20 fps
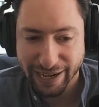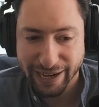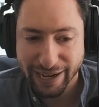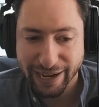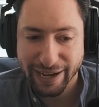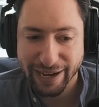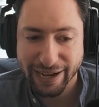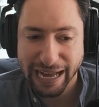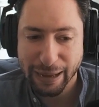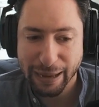
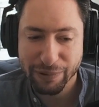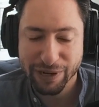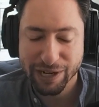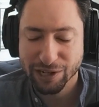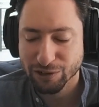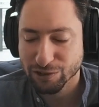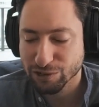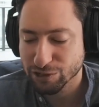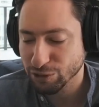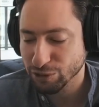
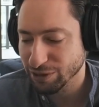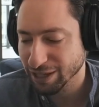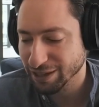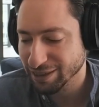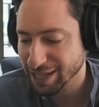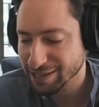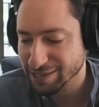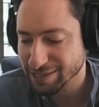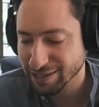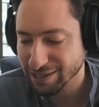happening, or do you think
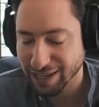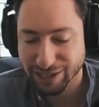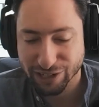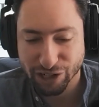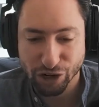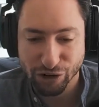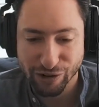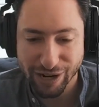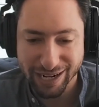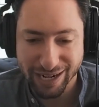that's an
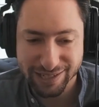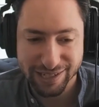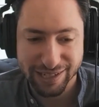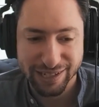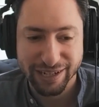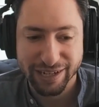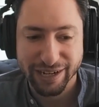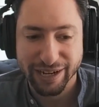incorrect